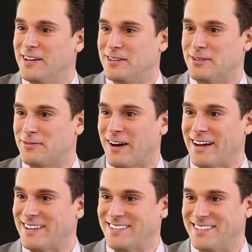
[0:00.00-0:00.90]

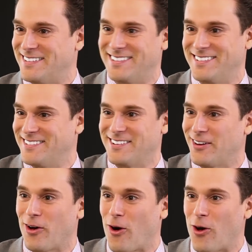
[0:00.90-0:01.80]
defied
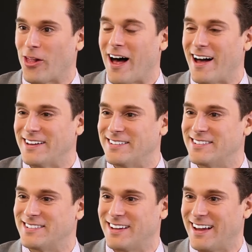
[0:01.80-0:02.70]
all odds
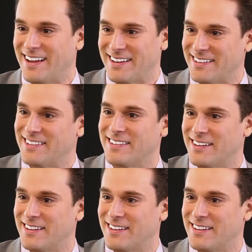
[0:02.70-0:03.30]
absolutely yeah I